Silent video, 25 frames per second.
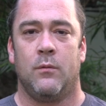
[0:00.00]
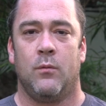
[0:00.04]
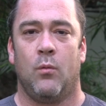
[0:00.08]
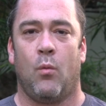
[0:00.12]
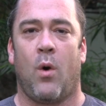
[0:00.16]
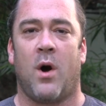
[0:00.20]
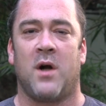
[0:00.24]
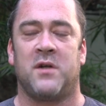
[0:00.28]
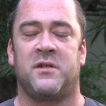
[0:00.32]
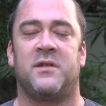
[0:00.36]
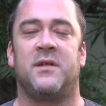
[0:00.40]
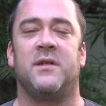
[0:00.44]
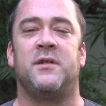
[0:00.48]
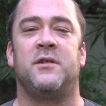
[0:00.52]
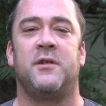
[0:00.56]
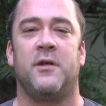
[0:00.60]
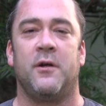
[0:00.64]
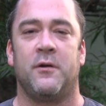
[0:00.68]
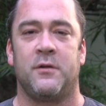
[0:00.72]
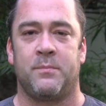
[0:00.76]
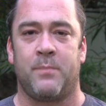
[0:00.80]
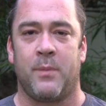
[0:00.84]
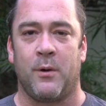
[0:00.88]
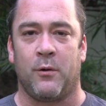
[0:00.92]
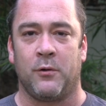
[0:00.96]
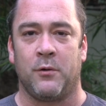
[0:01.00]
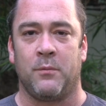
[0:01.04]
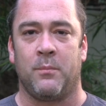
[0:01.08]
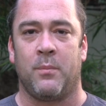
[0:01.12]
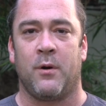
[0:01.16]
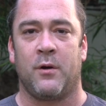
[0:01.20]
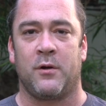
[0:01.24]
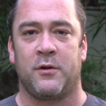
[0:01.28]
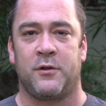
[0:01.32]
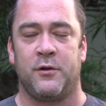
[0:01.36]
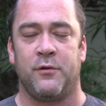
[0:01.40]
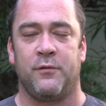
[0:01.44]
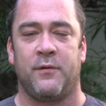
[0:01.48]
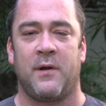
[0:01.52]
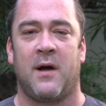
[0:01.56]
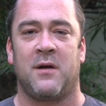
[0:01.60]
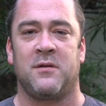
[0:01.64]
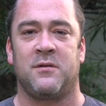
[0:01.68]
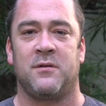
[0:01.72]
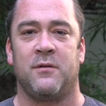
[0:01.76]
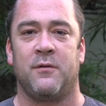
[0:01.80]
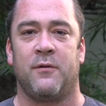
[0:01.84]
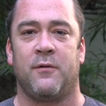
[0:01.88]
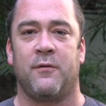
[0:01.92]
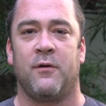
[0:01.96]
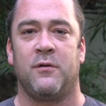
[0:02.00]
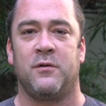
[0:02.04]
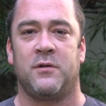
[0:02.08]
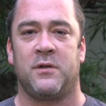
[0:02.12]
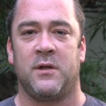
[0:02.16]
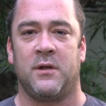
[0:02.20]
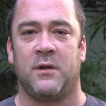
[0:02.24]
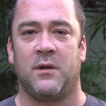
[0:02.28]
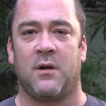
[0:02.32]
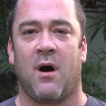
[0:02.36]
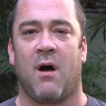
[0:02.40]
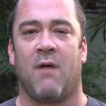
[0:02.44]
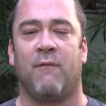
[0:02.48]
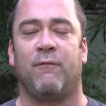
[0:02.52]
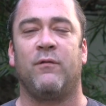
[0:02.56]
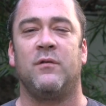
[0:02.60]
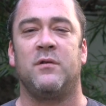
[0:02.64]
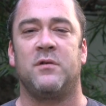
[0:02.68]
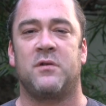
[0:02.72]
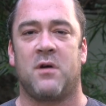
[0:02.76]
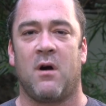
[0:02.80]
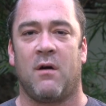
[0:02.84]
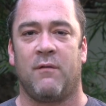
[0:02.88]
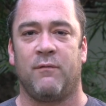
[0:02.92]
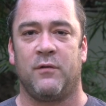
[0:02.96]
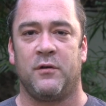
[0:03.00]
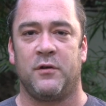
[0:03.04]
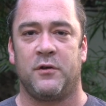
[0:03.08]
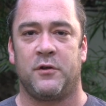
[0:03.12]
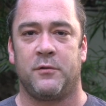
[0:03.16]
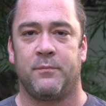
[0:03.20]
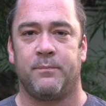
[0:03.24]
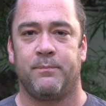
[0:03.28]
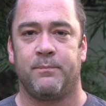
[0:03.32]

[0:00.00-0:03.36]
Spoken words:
Watch this year's Bilderberg 2013 conference coverage.